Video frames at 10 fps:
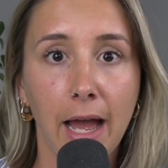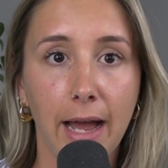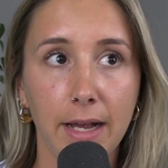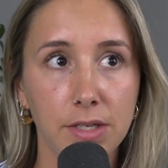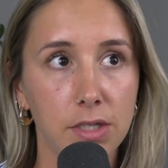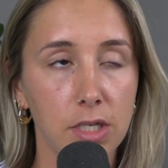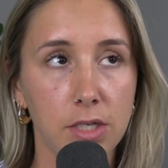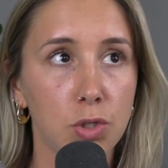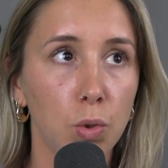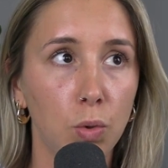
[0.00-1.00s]
as
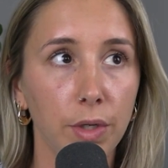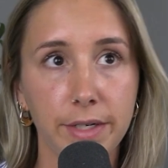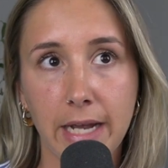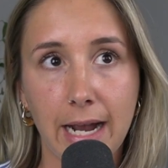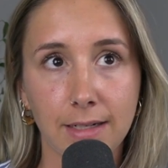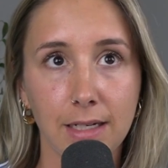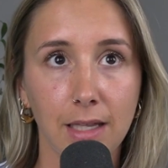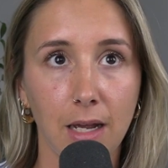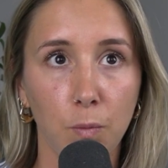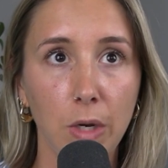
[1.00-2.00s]
this tool and tactic
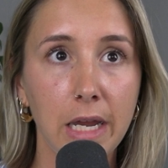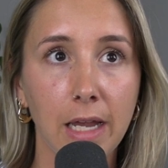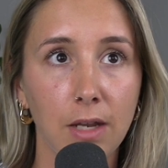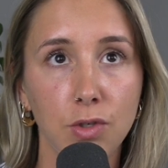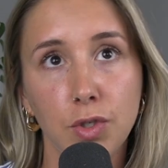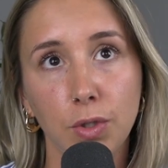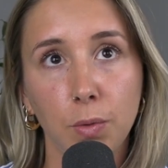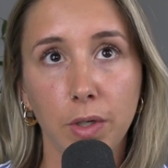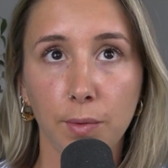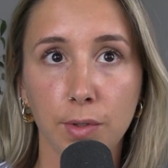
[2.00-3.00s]
that we can
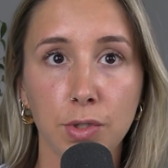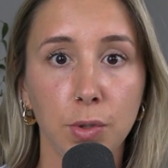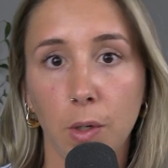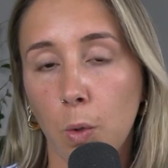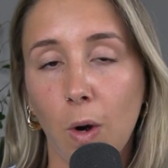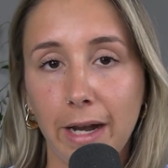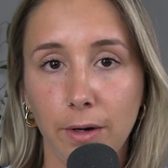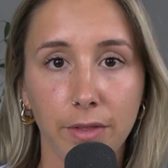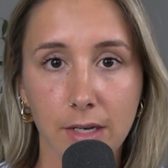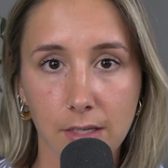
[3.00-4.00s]
do in order to
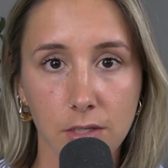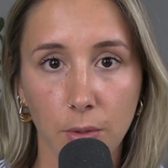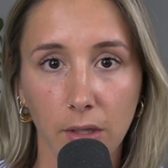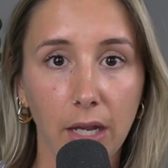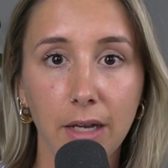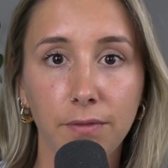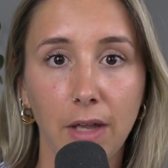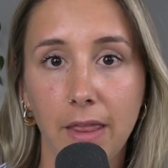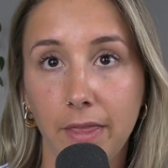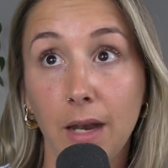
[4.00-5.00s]
acquire things into our life,
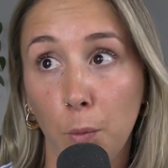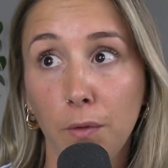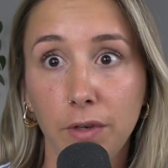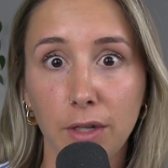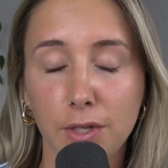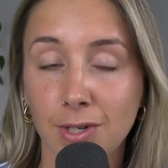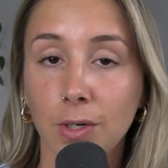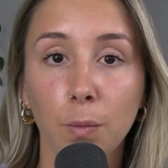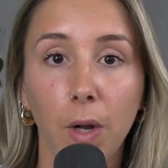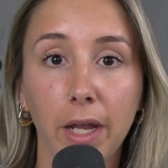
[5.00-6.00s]
and then we'll feel a
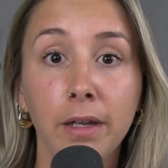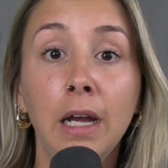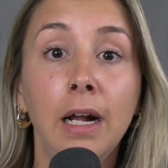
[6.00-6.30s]
certain way.